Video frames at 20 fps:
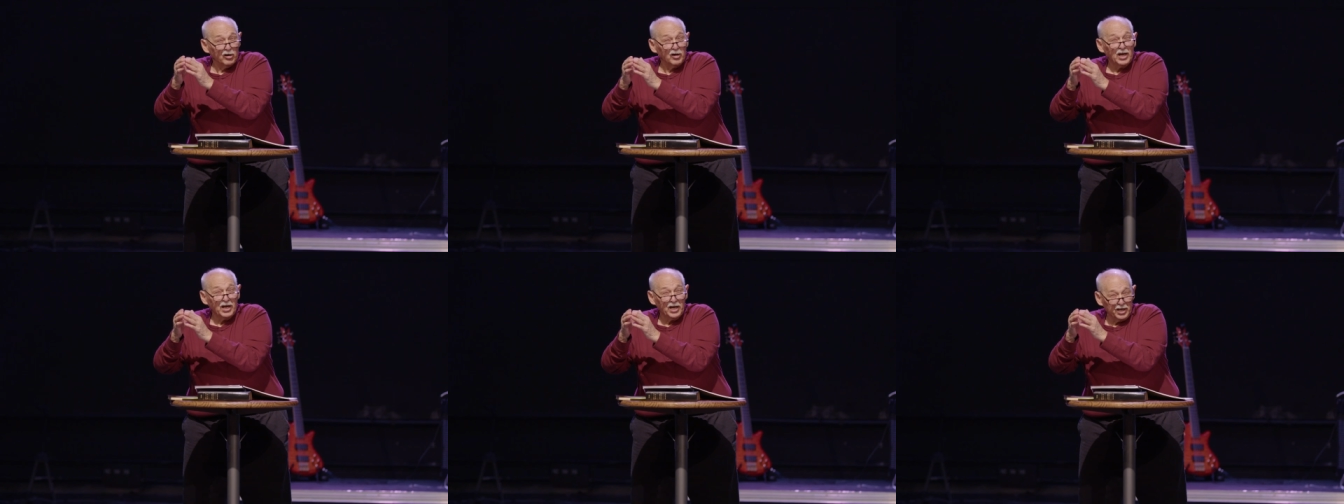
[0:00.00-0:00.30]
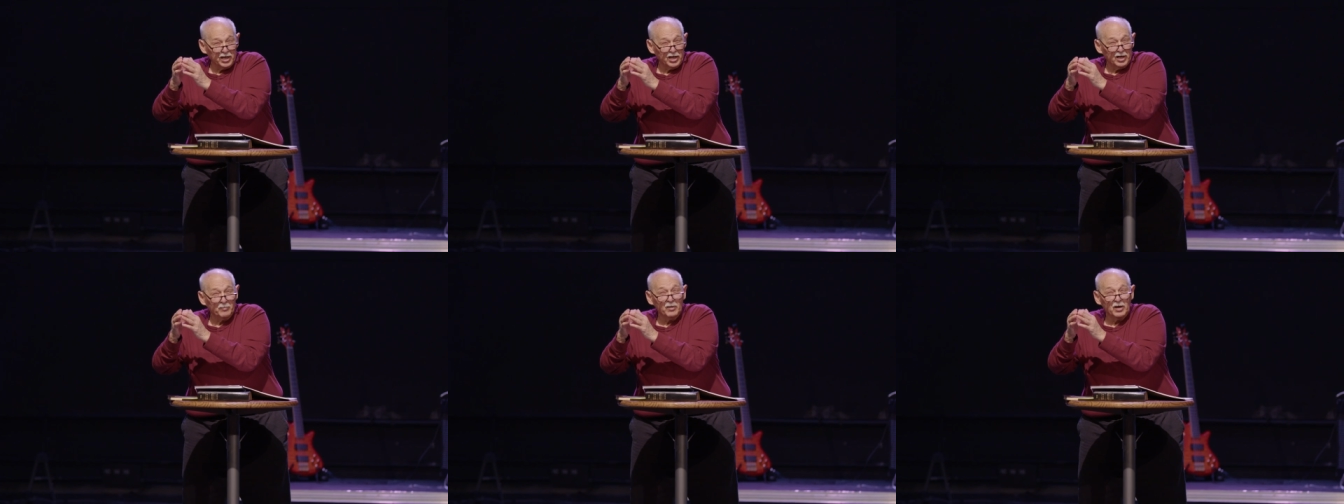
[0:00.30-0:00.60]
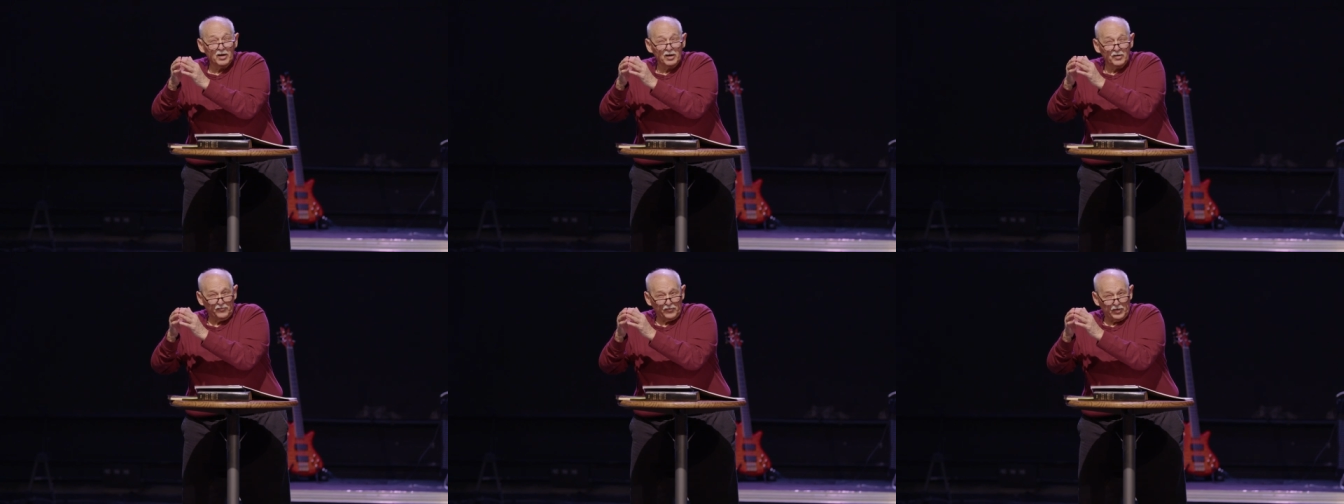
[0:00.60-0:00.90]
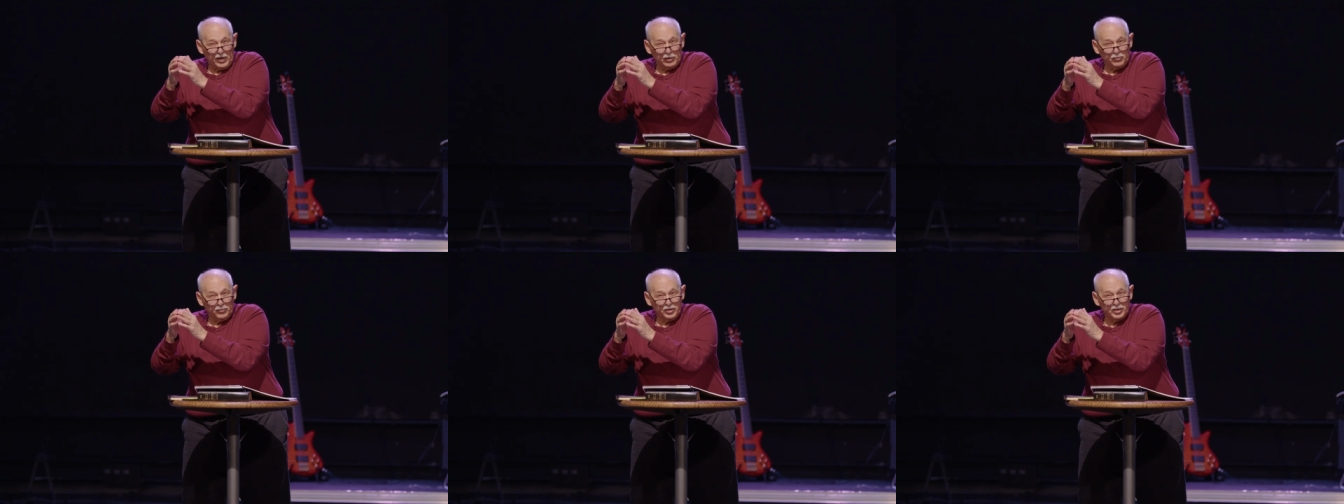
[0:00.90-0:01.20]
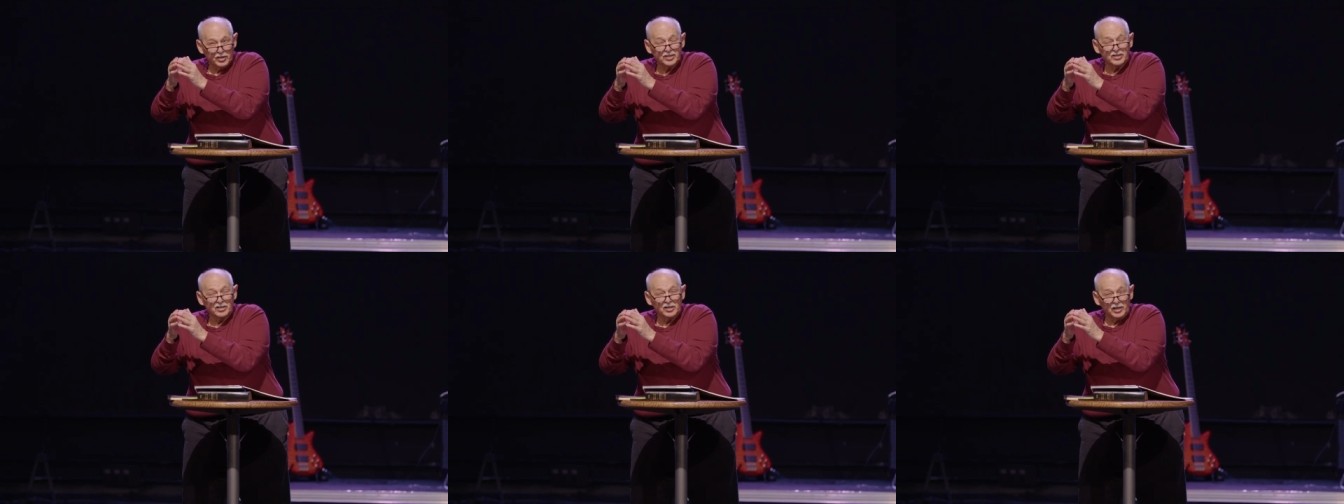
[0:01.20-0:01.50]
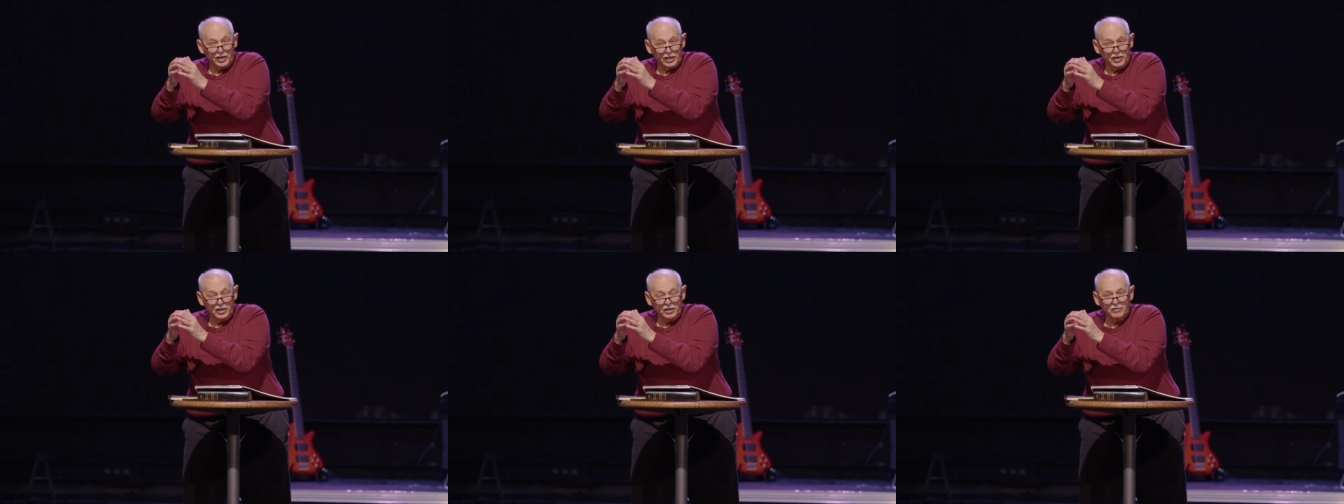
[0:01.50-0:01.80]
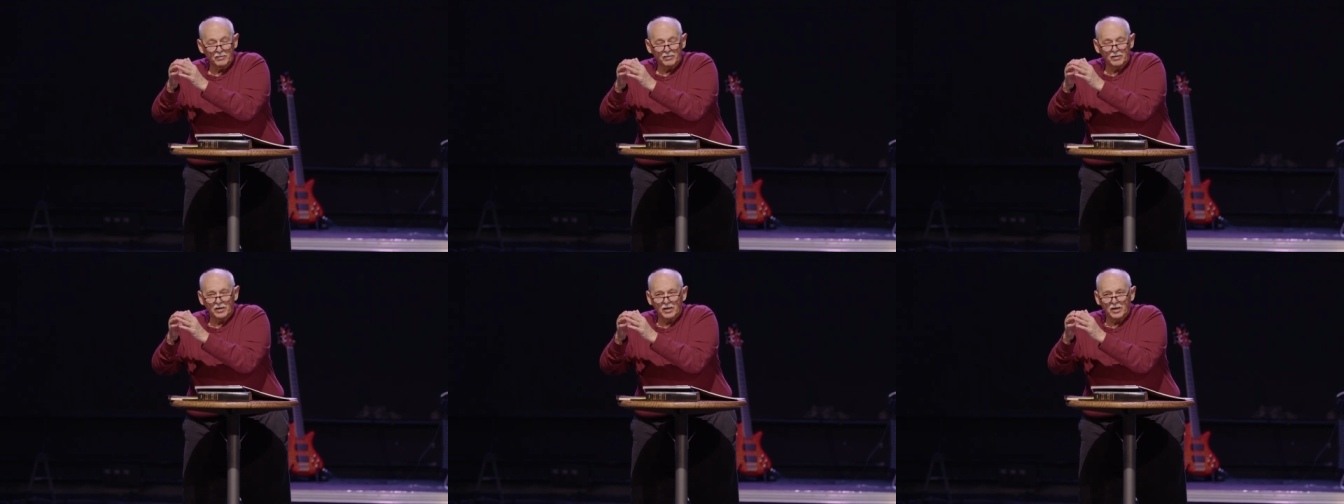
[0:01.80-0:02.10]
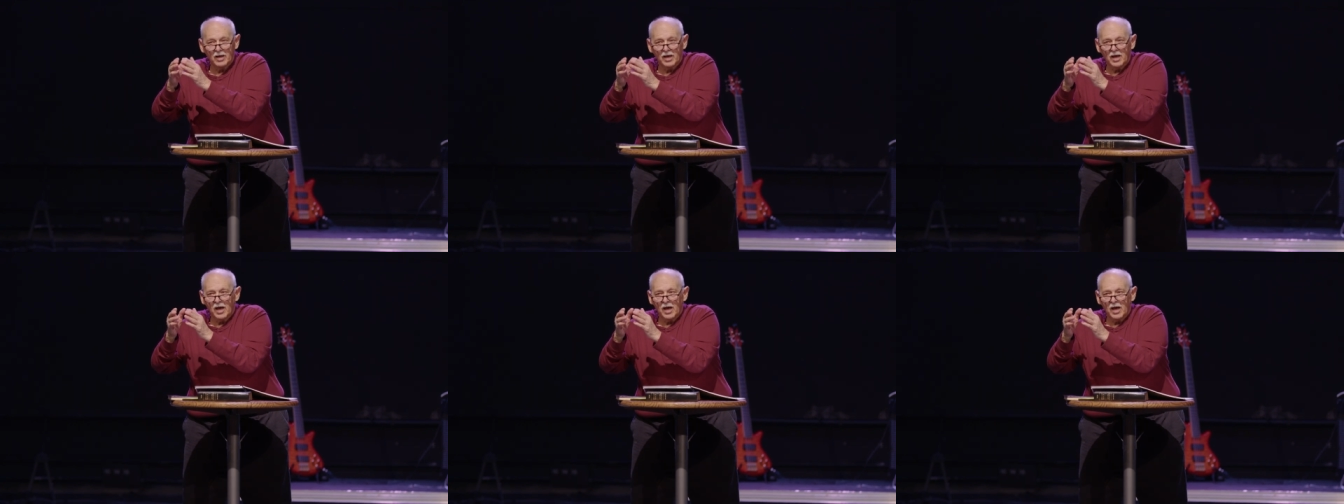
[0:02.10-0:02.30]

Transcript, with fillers: him, follow his leading.